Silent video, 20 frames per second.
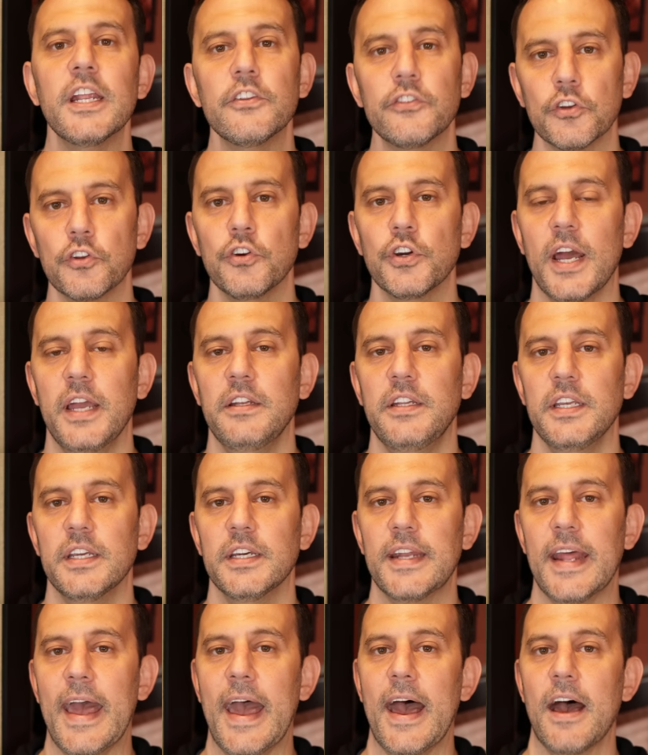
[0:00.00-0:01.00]
is a good idea
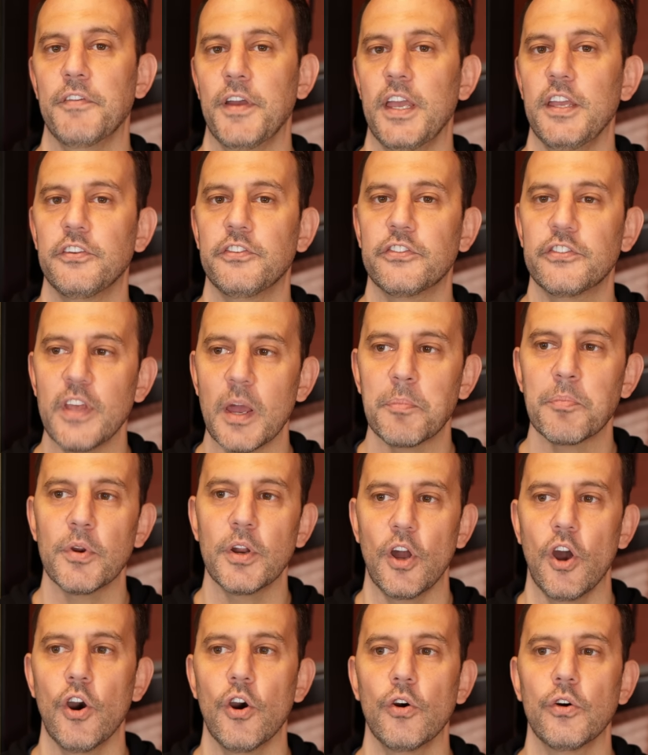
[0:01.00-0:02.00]
to have a separate
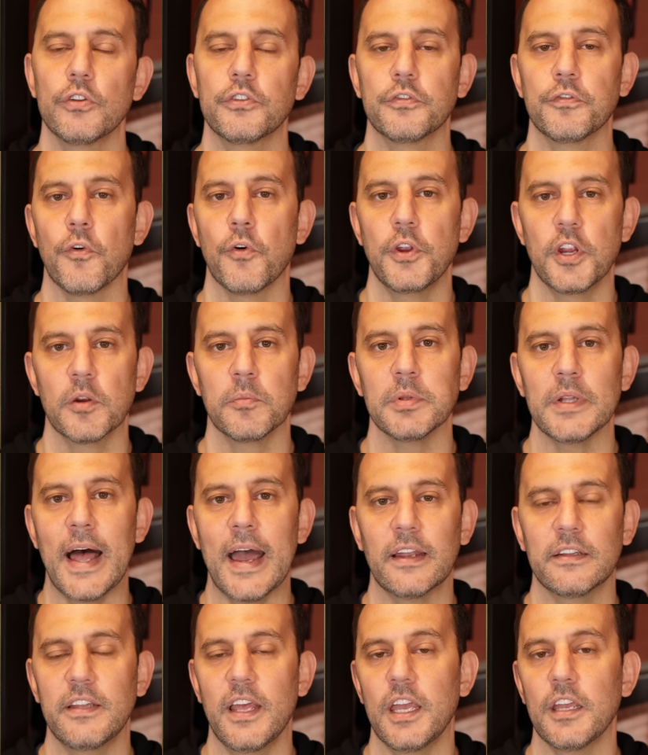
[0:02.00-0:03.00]
hose for your
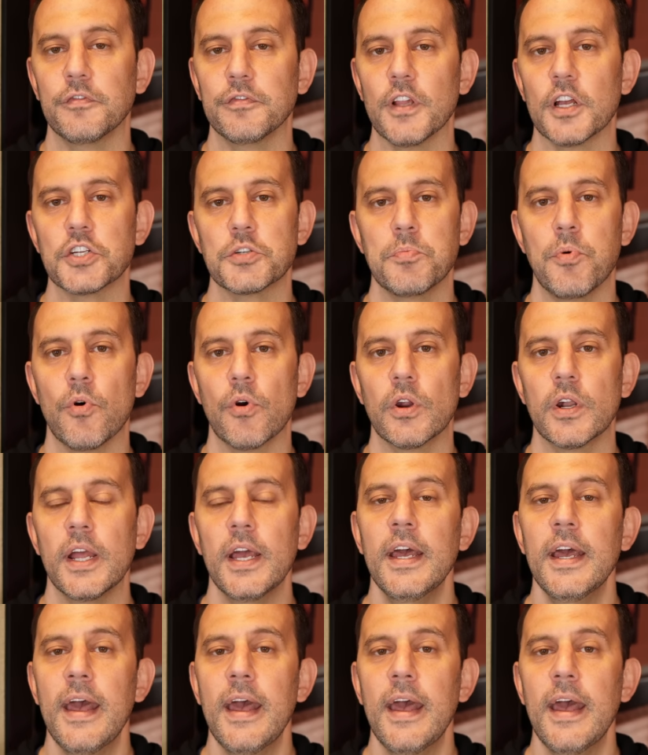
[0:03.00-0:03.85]
black tank flush port.